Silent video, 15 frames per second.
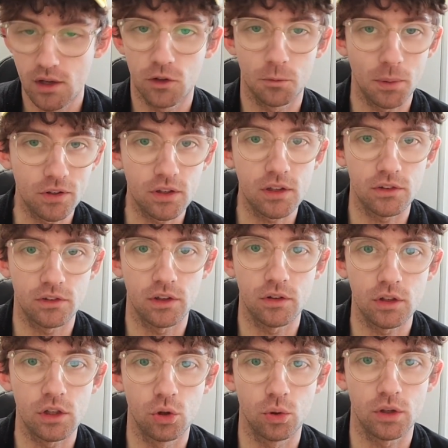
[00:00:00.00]
especially
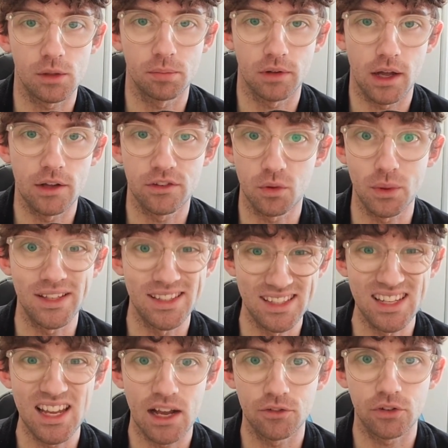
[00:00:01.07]
considering you look at the players that we
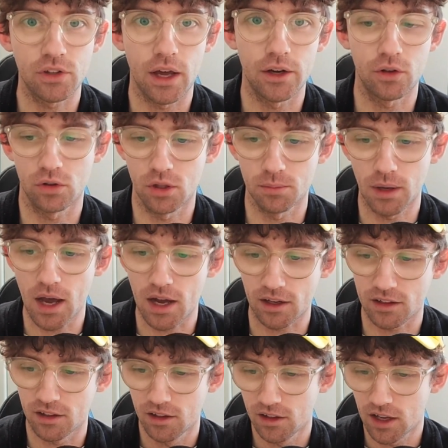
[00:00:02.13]
did have starting on the park.